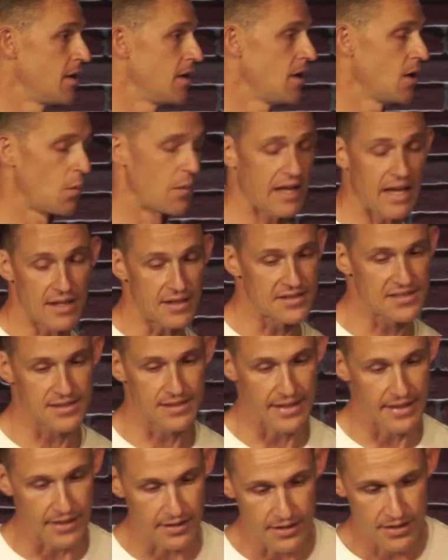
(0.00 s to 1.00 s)
We got to
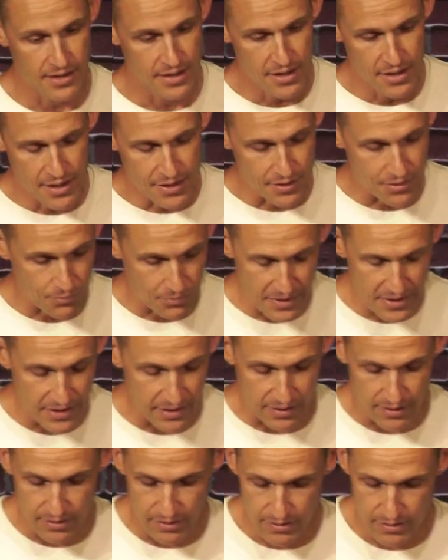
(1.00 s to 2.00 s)
sling the
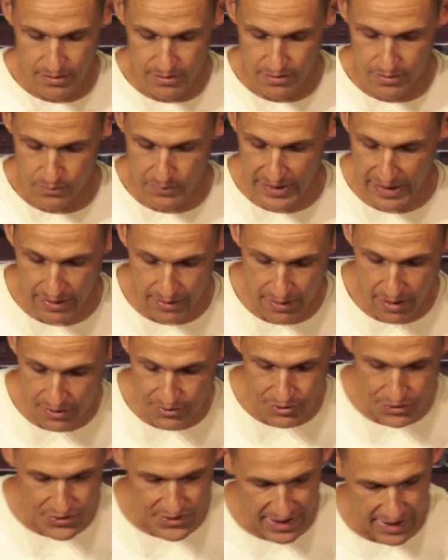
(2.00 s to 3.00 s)
ring. We got to
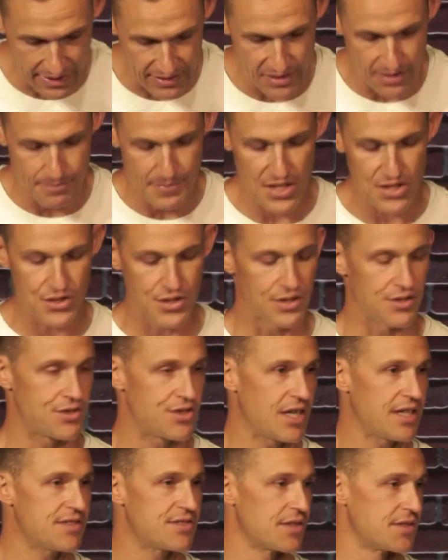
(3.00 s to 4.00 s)
understand the mission.
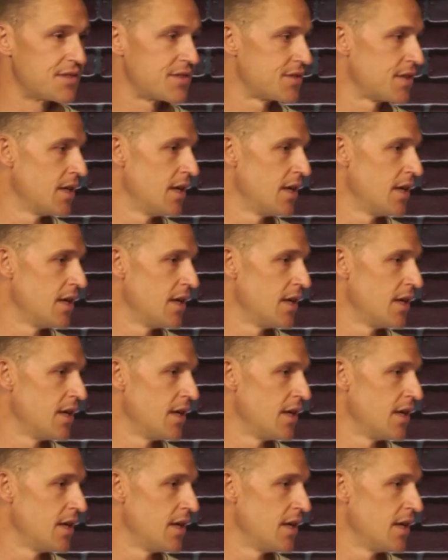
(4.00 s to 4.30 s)
Jesus